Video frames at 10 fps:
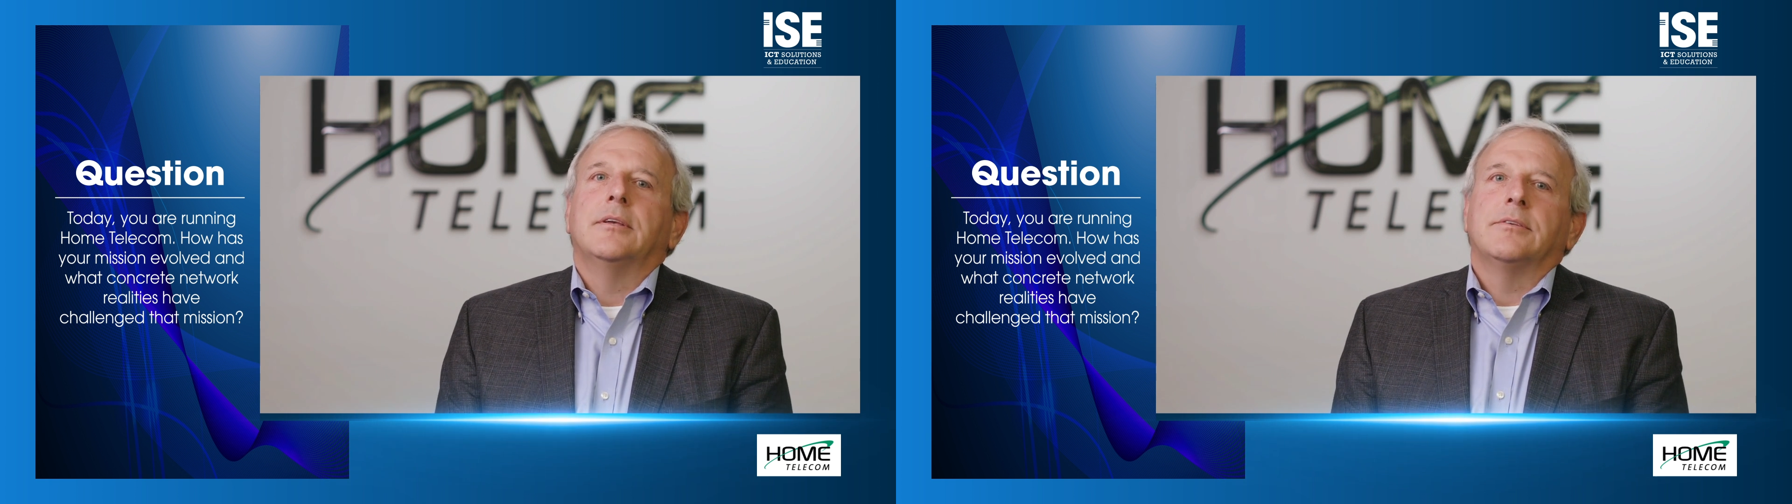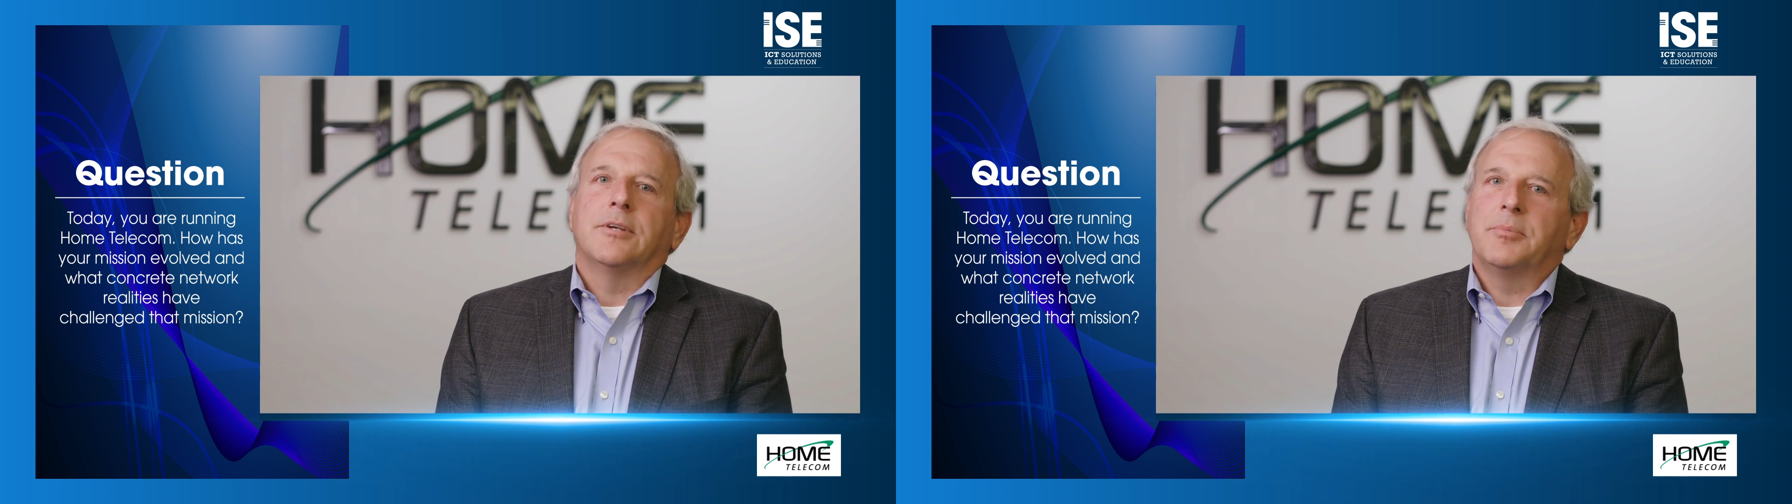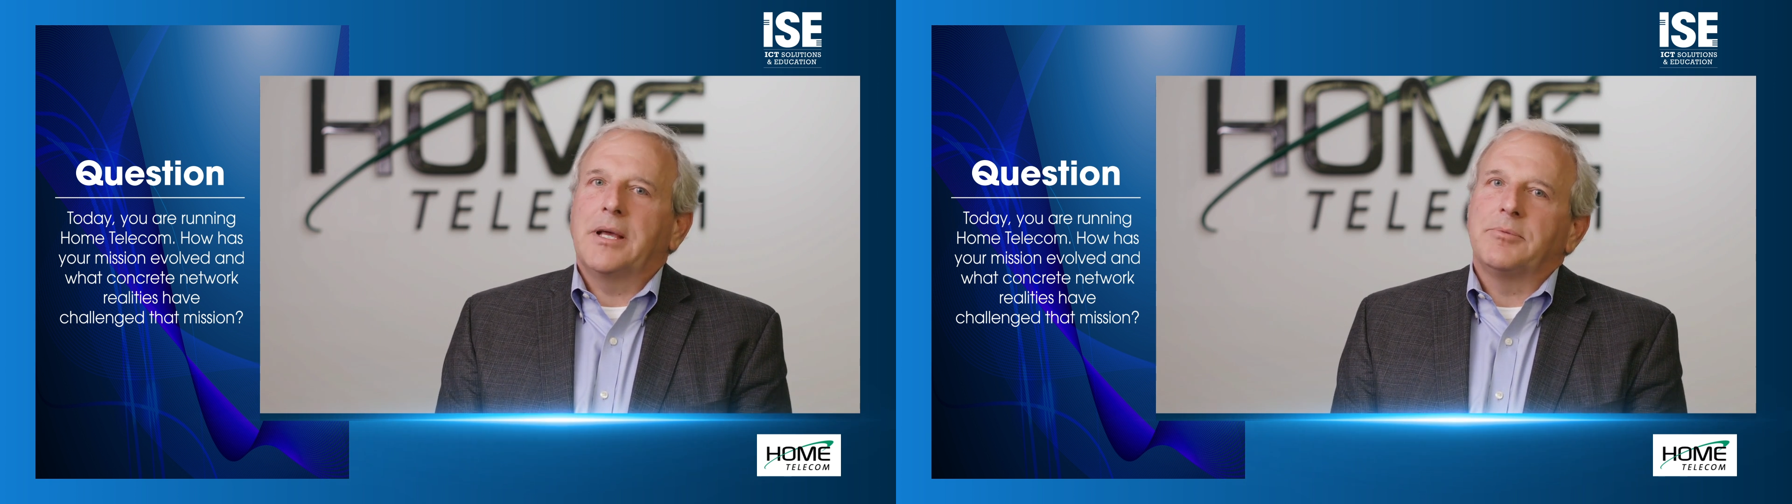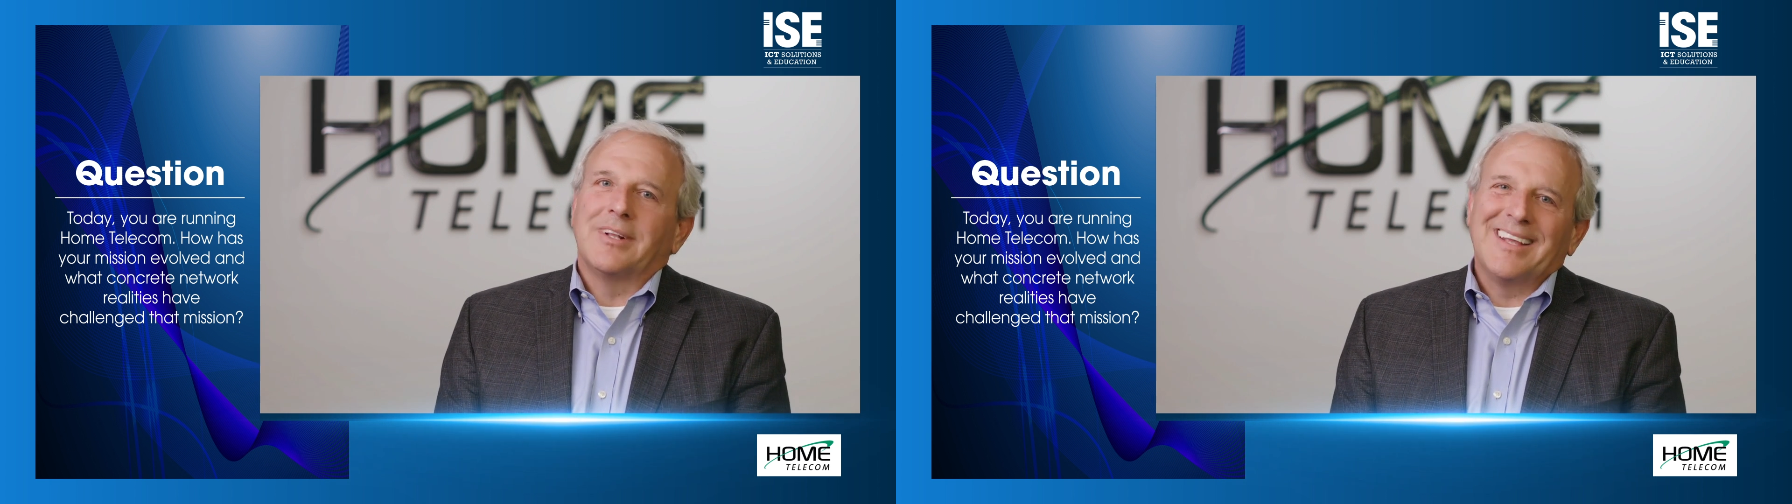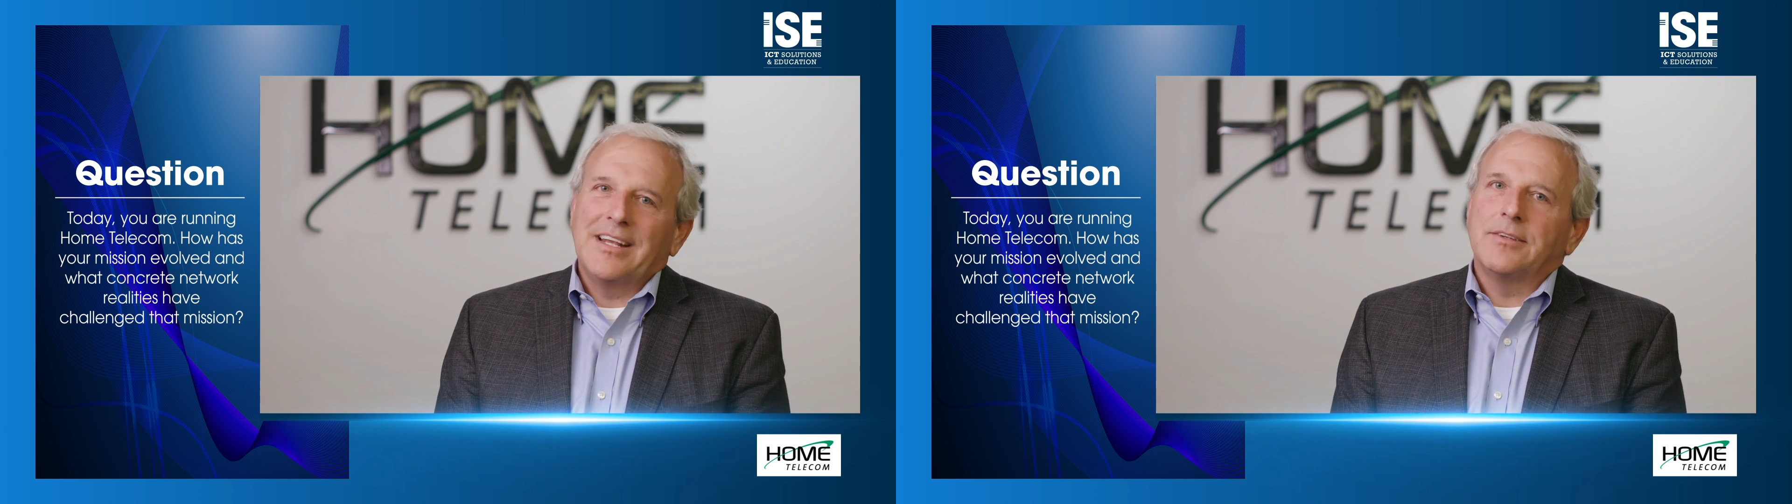Sometimes the
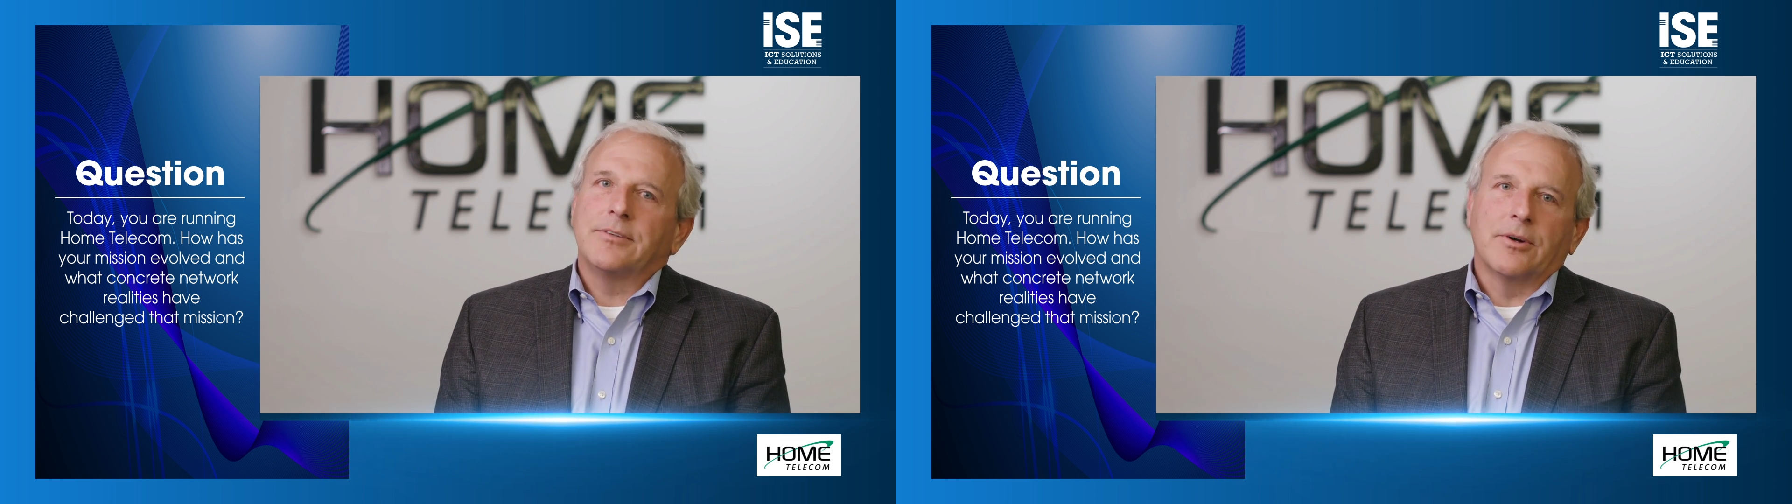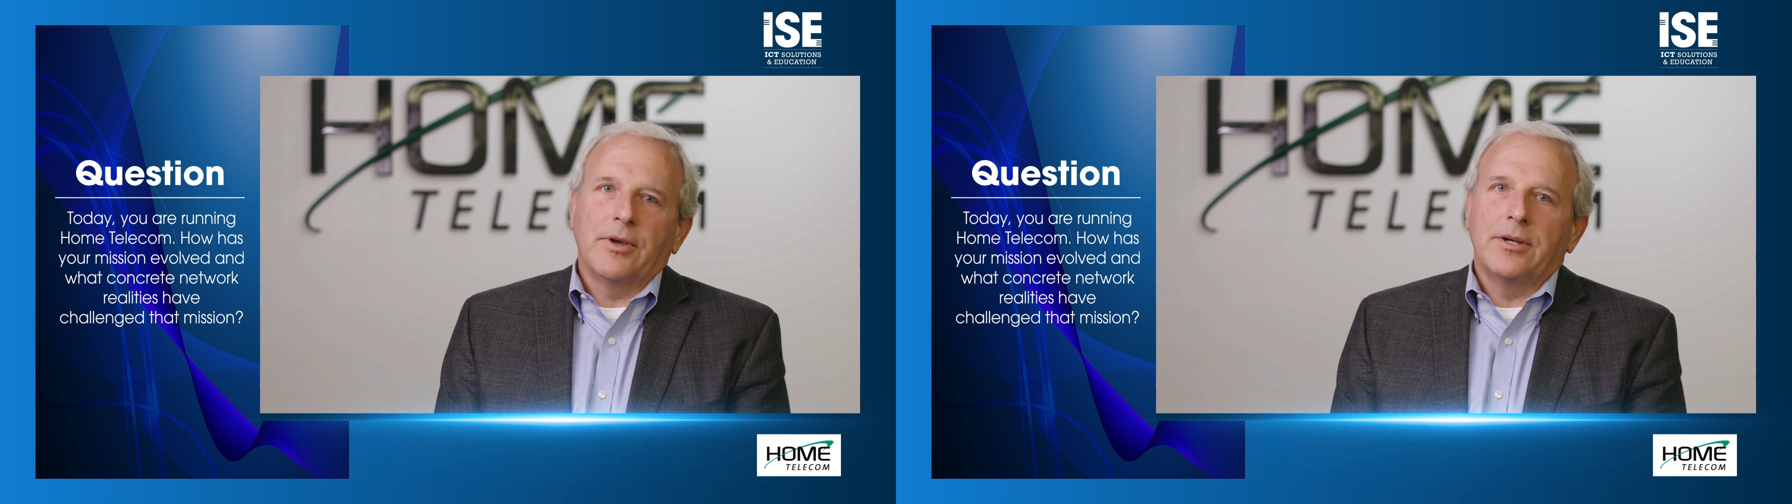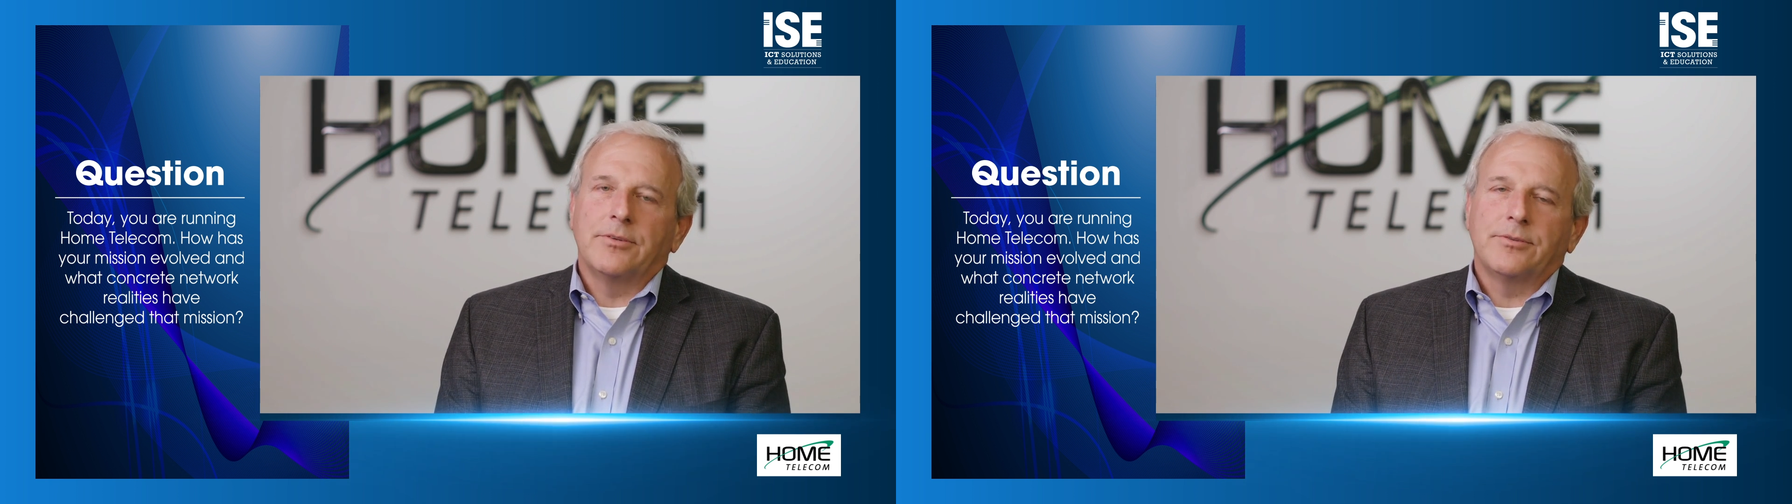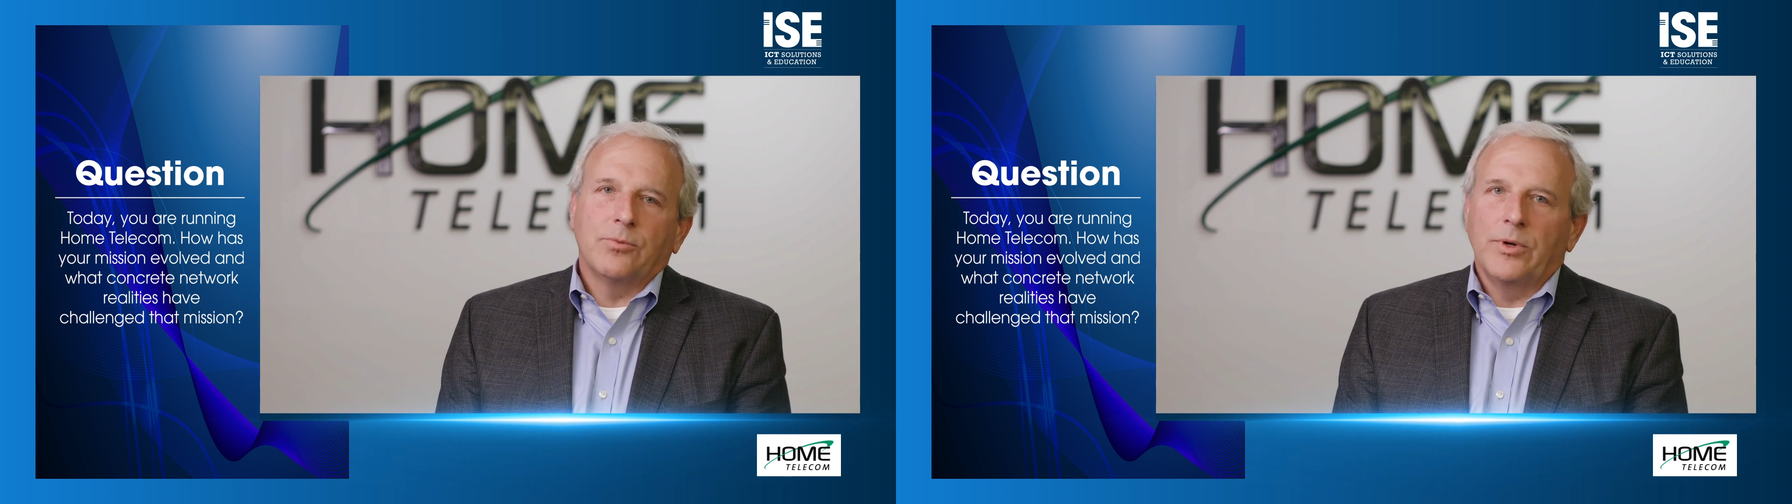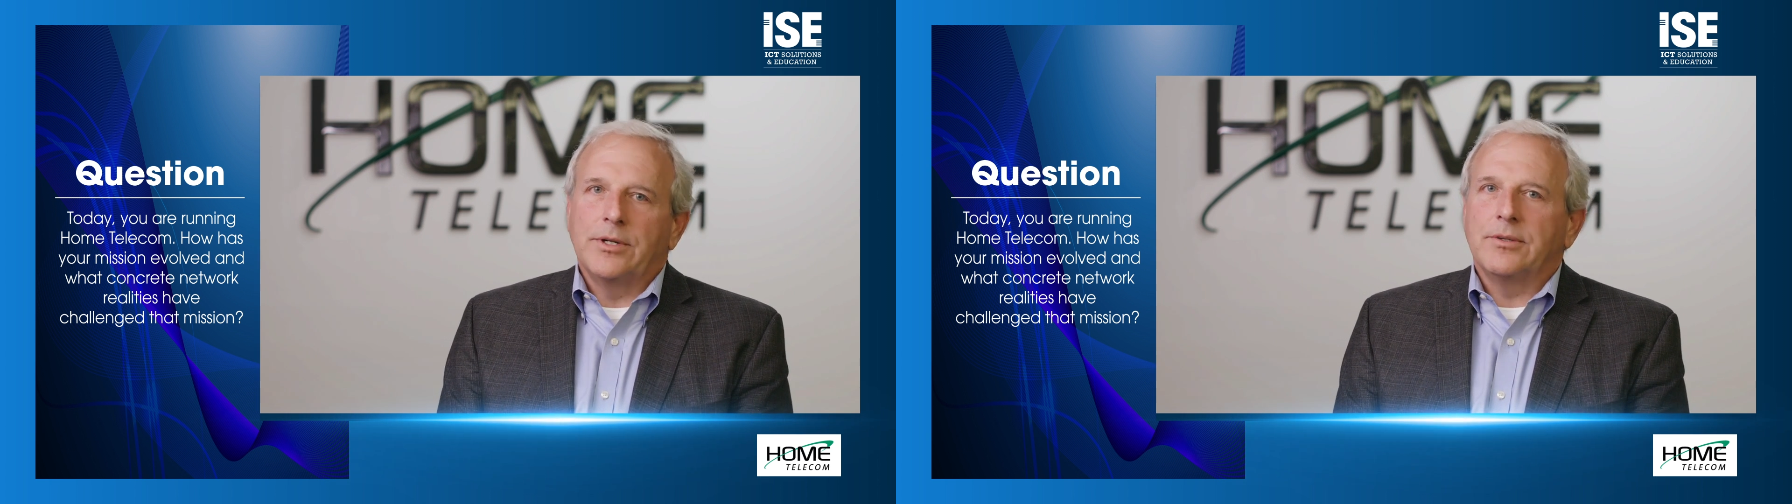latest and greatest
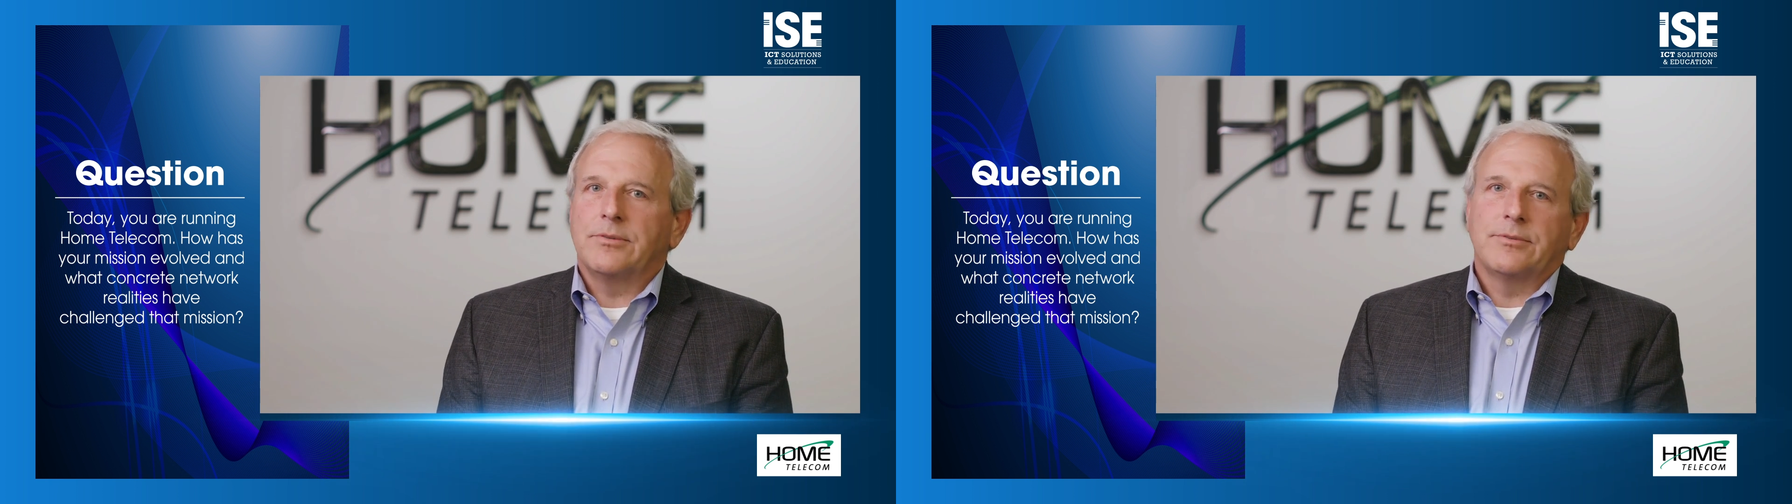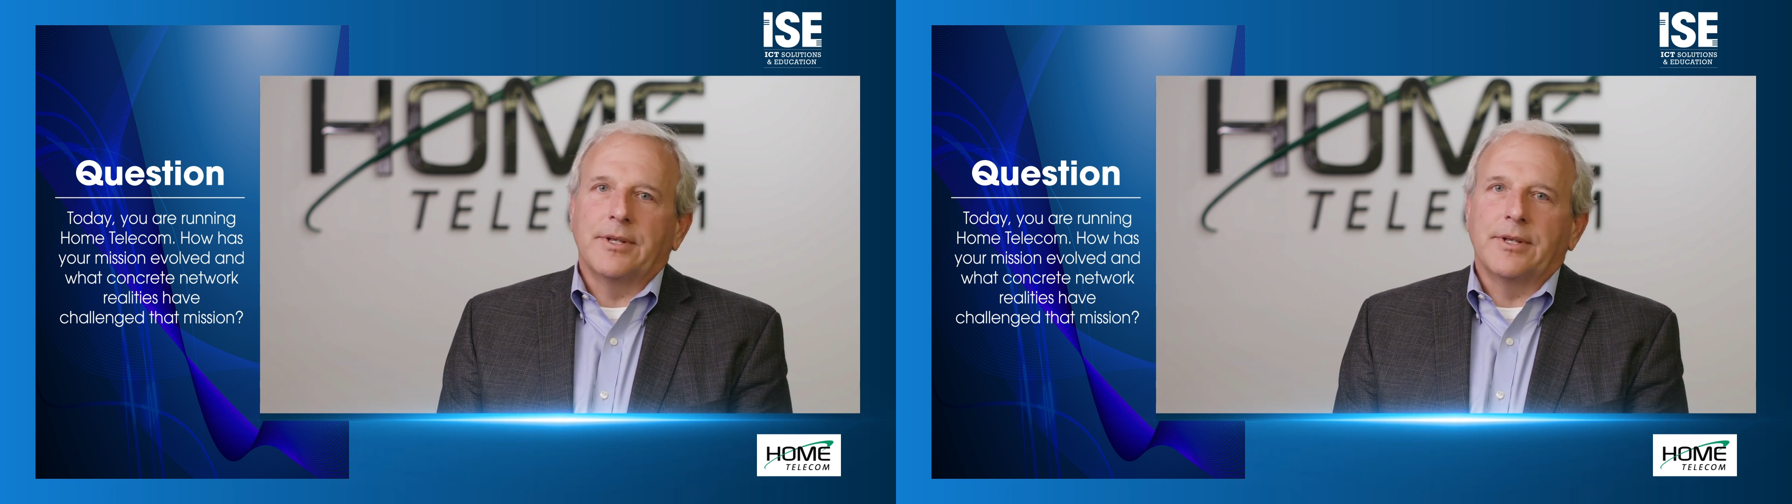widgets